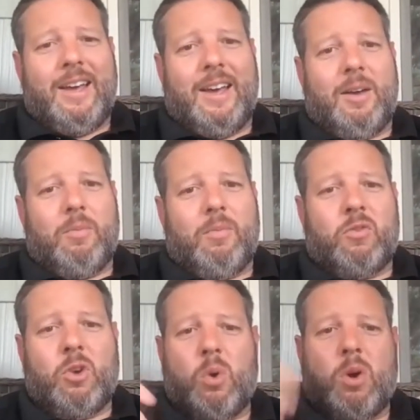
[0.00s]

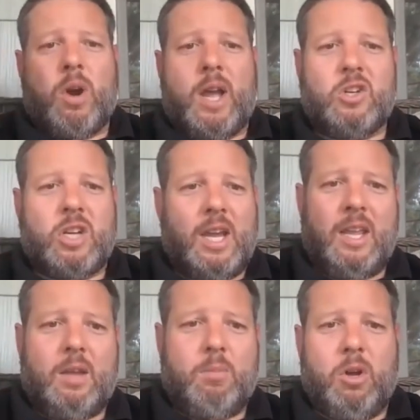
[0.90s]
So we're
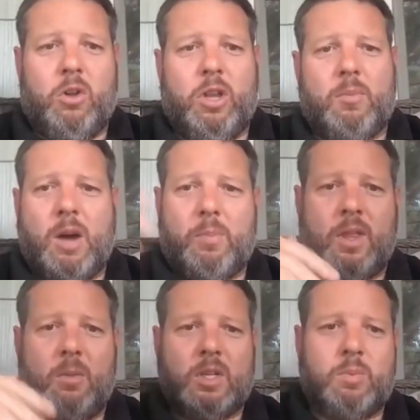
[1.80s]
educating and building them up,
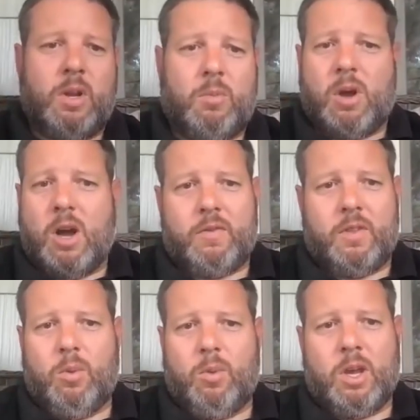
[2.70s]
and then we spin them off
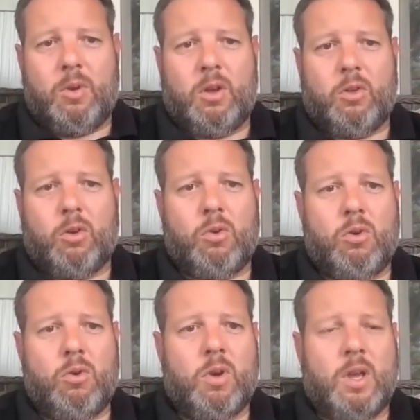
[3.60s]
and they become another
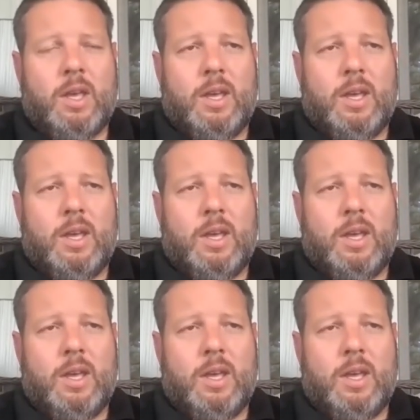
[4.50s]
crew.